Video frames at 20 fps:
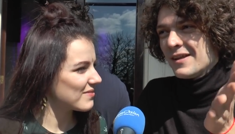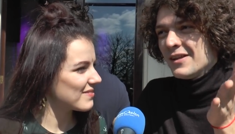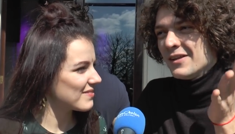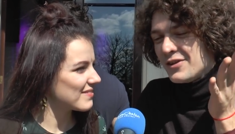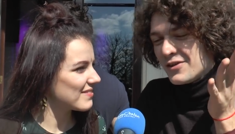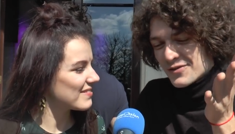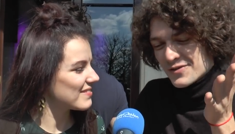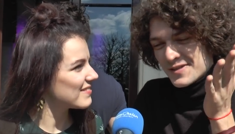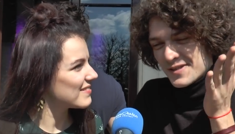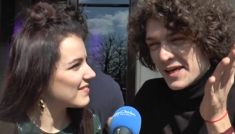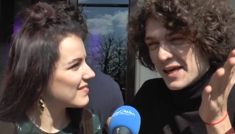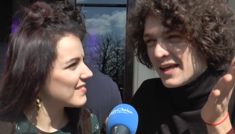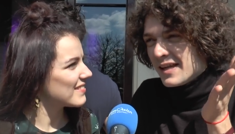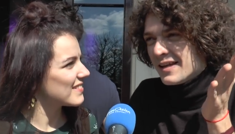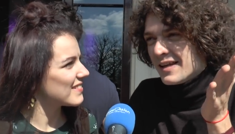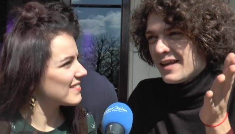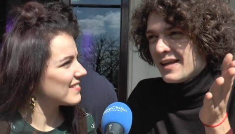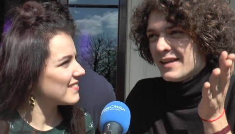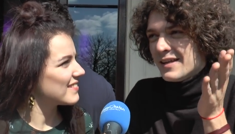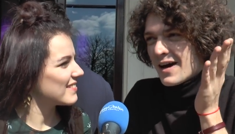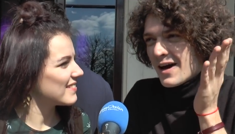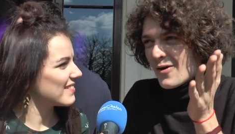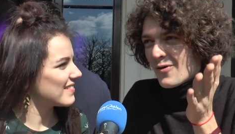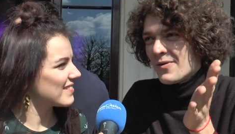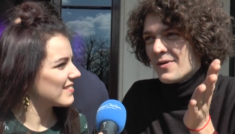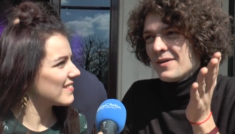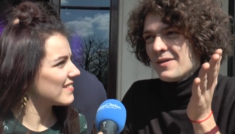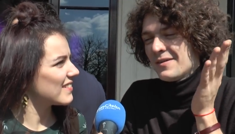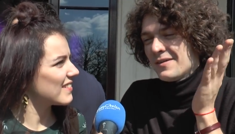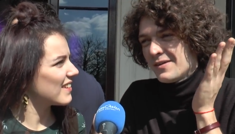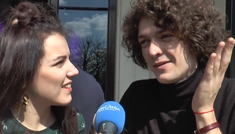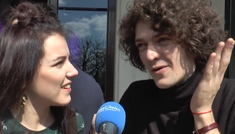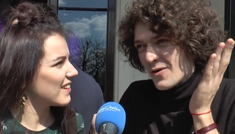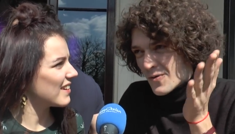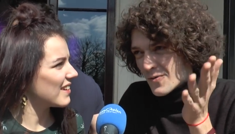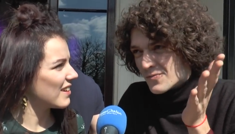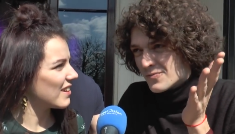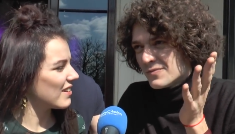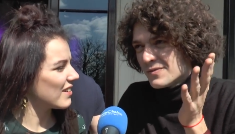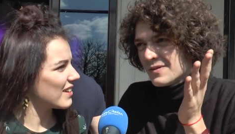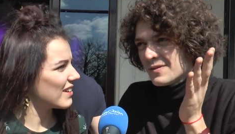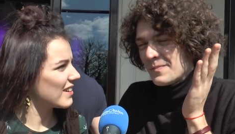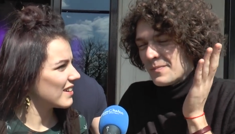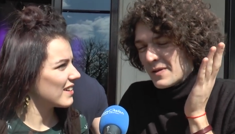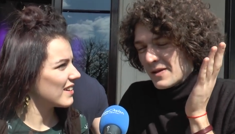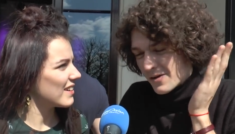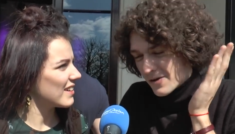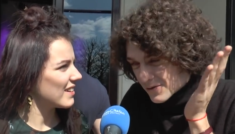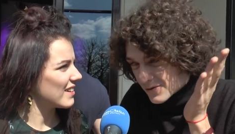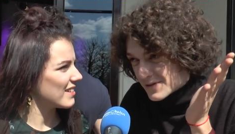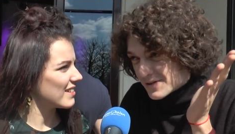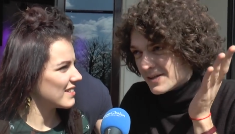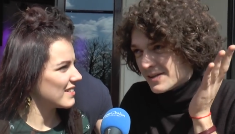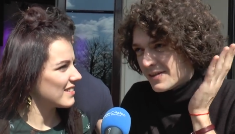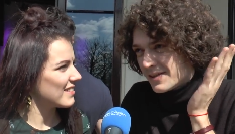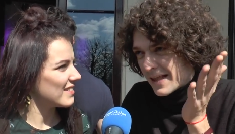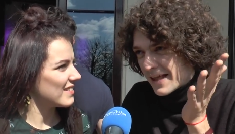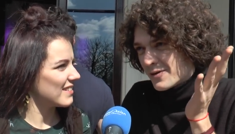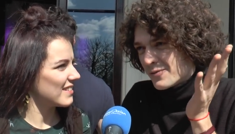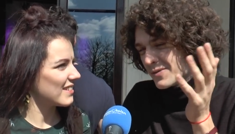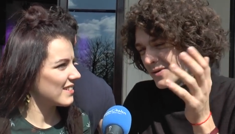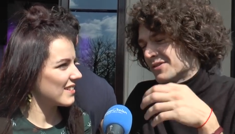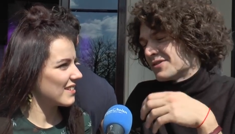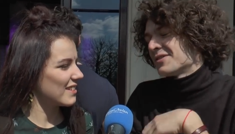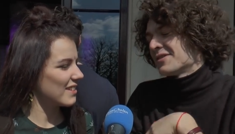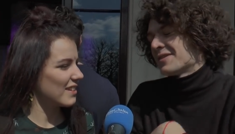Speaker 1: to sing in our own Belarusian language.